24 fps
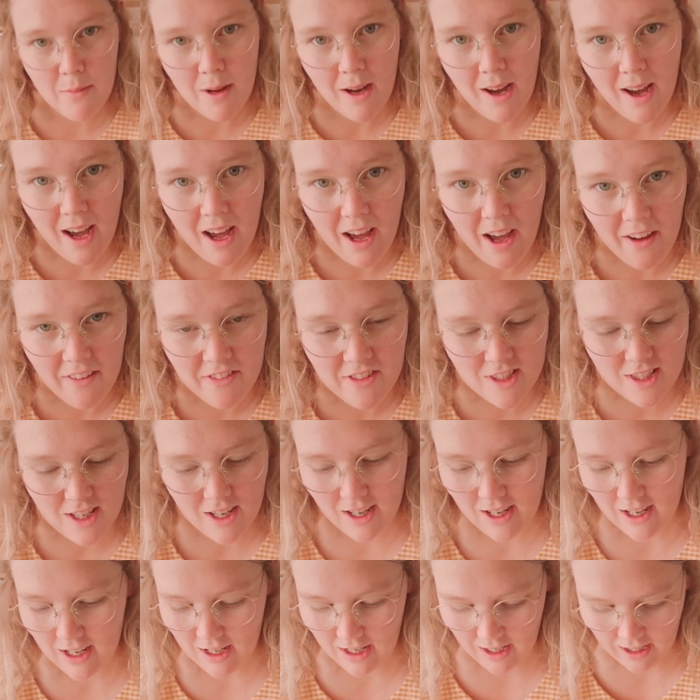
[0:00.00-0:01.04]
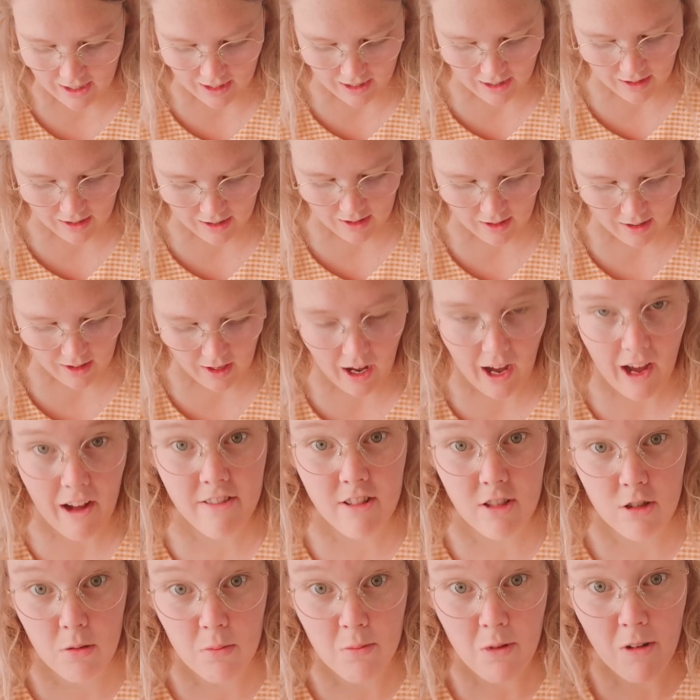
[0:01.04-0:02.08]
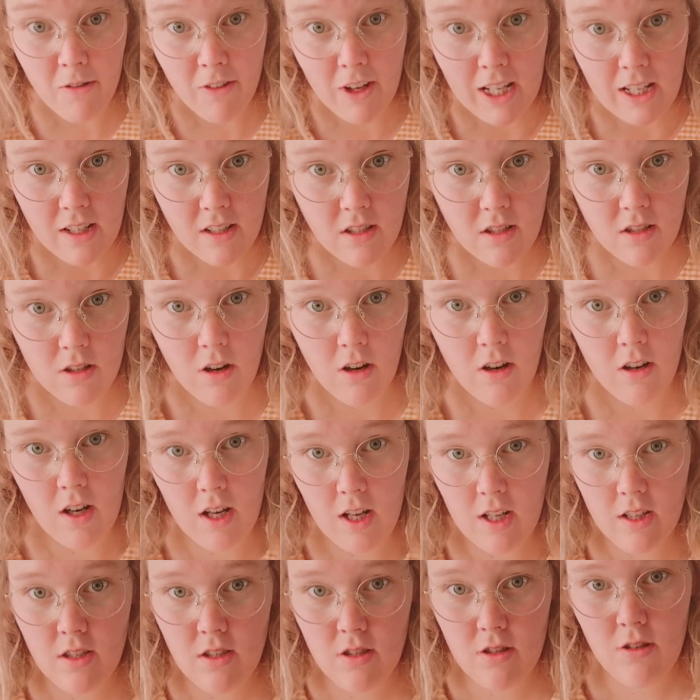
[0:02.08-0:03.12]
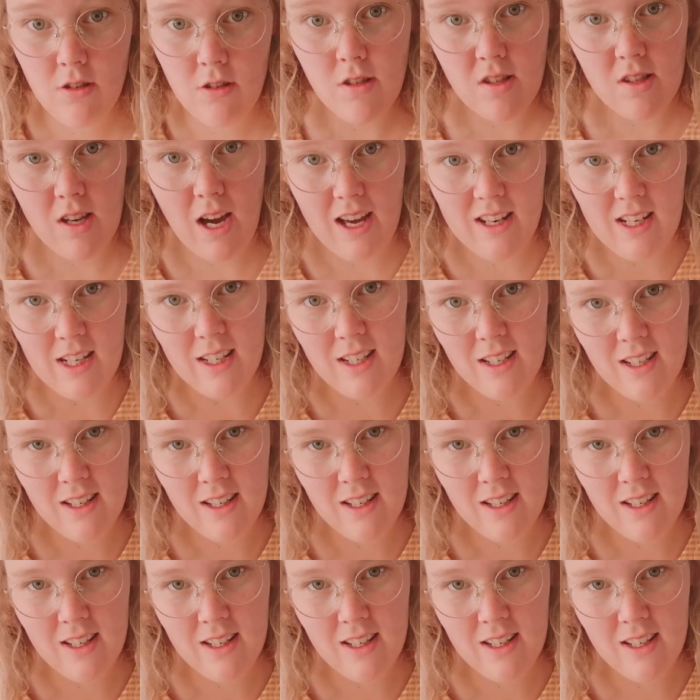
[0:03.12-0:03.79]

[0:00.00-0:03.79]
after removing, so it's 2-sided.